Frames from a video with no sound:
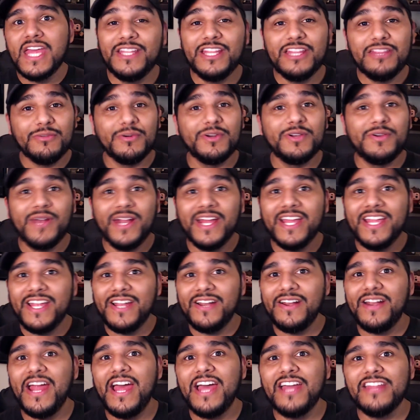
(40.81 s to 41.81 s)
This one right
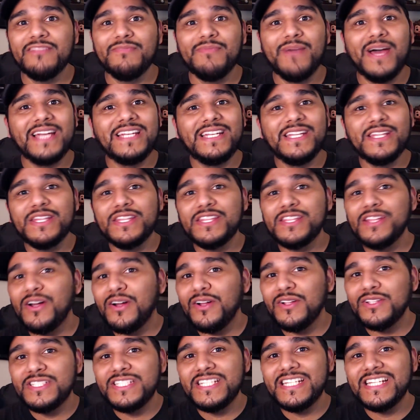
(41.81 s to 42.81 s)
here has my
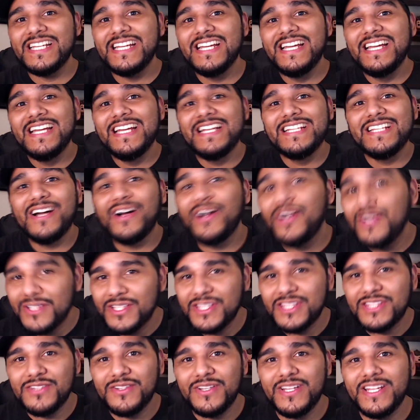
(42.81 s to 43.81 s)
nostalgic
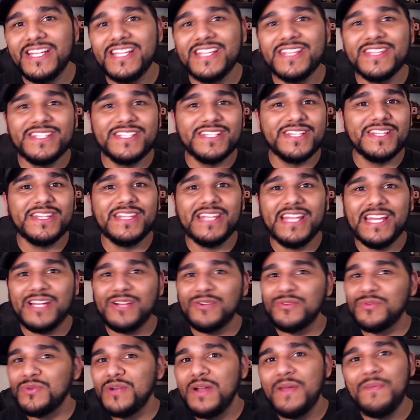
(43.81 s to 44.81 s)
heartstrings just like
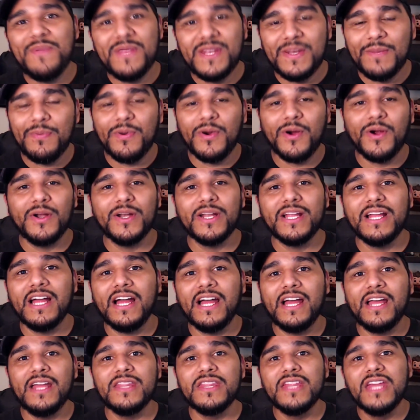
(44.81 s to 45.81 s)
ripping apart,
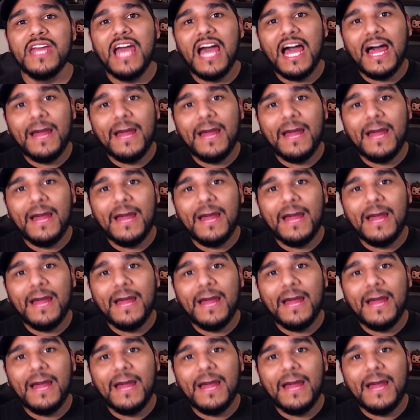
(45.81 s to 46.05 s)
guys.